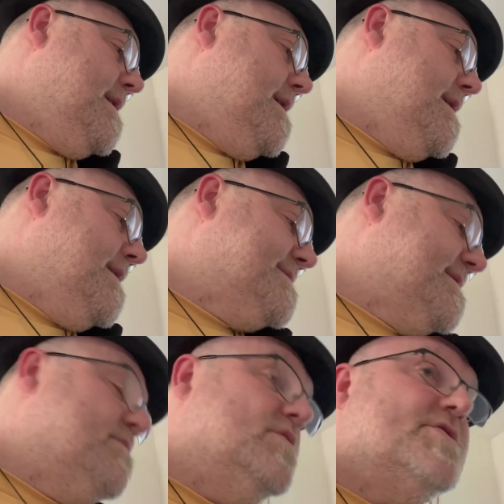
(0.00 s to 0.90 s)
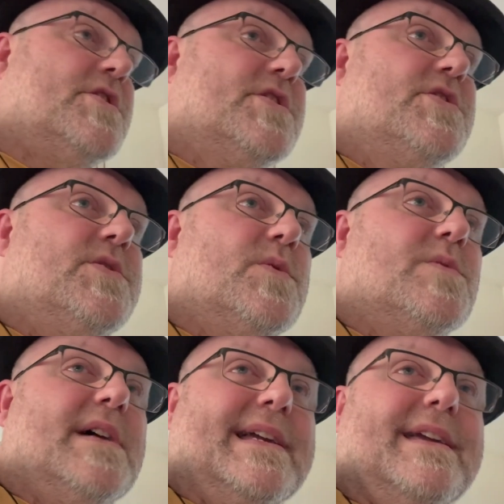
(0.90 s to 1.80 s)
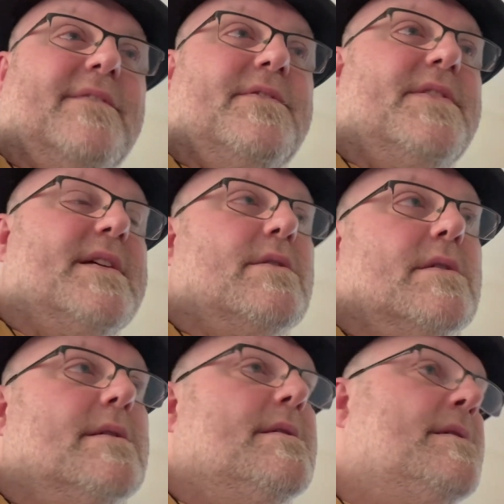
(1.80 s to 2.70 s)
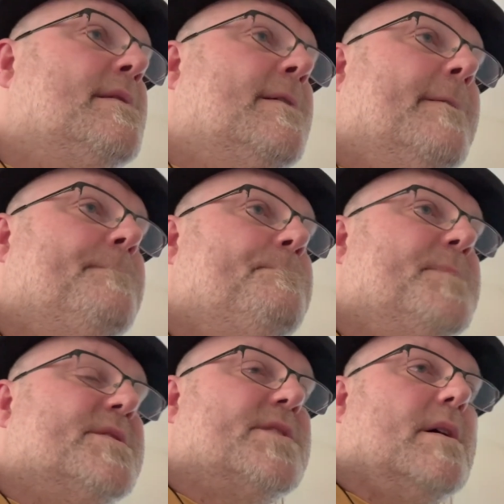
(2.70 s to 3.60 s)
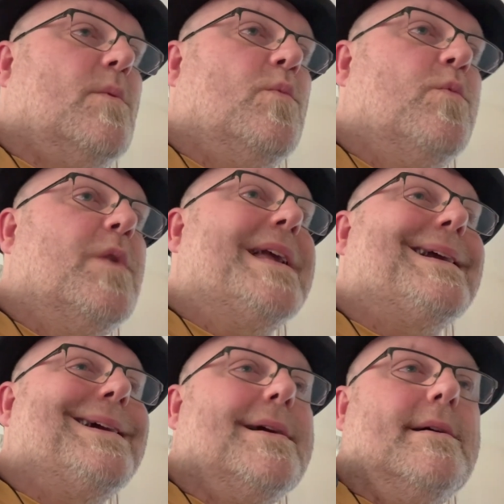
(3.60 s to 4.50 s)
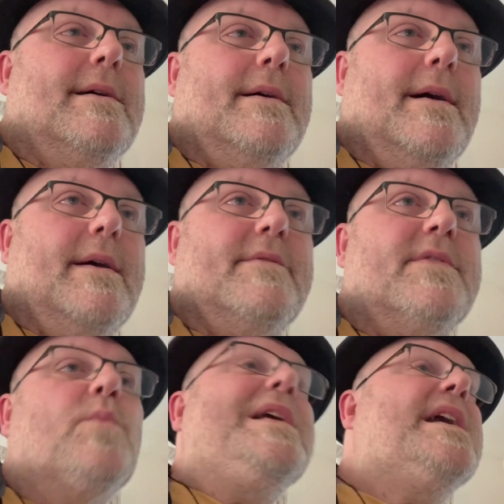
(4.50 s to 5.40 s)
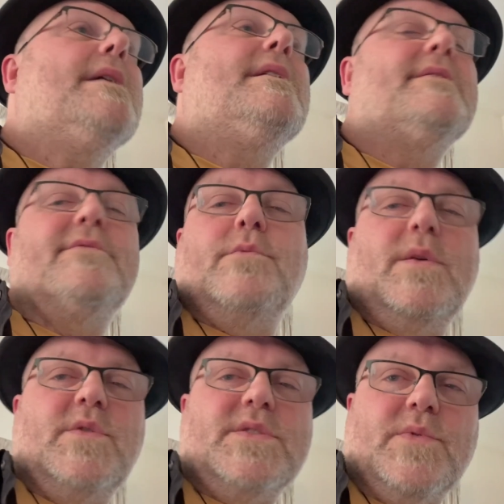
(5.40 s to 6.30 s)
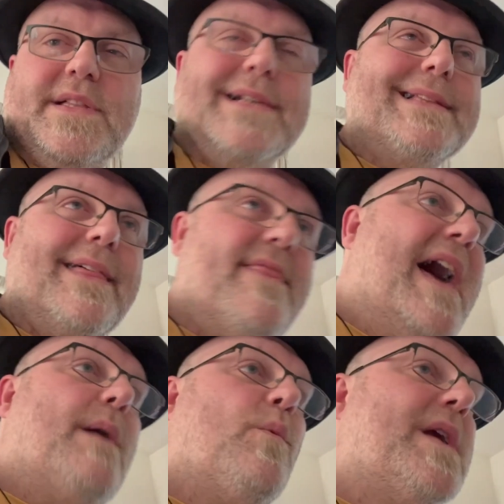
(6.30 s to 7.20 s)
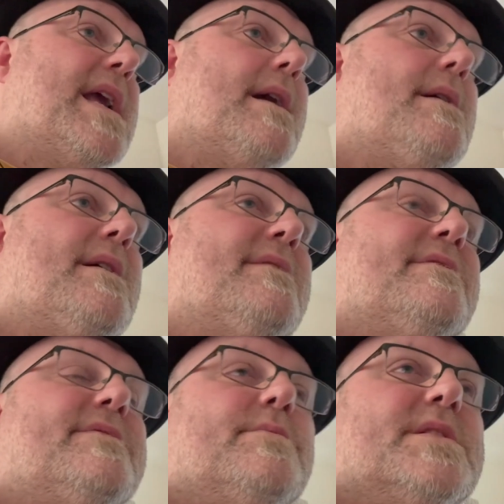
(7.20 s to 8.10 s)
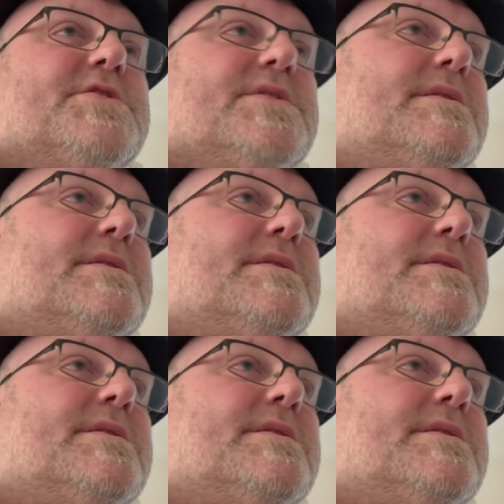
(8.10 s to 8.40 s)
about. Some will just do, like, if there is a week, the week of what was released that week of, which